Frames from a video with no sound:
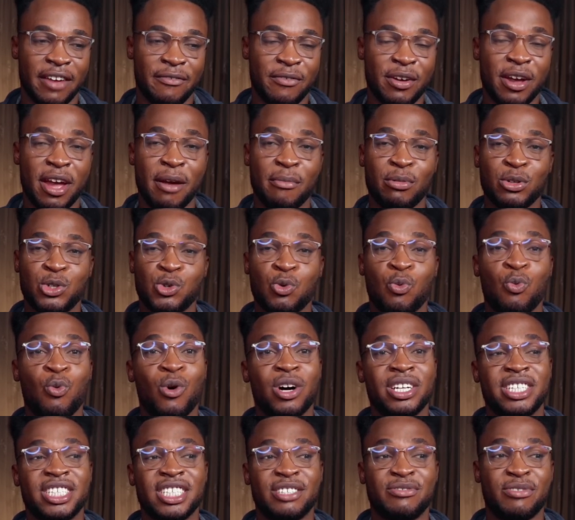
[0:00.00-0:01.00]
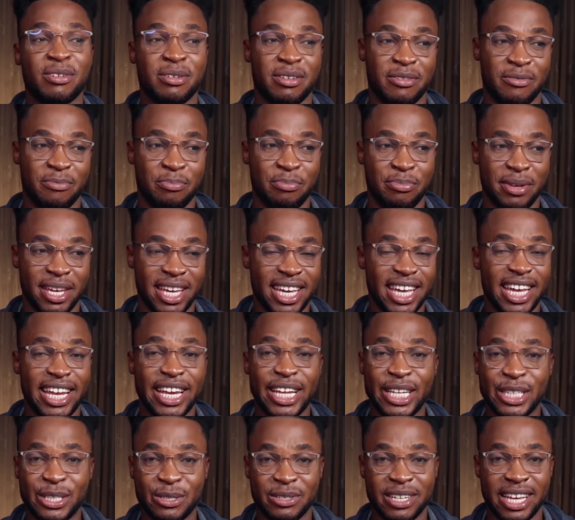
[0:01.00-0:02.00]
If you're able to watch it from the
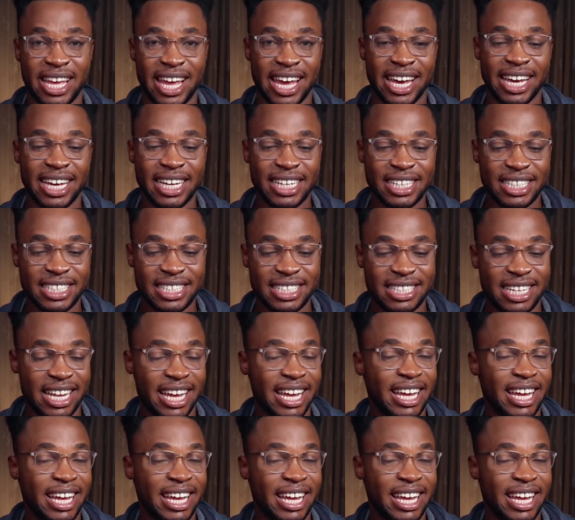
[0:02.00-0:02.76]
beginning to the end,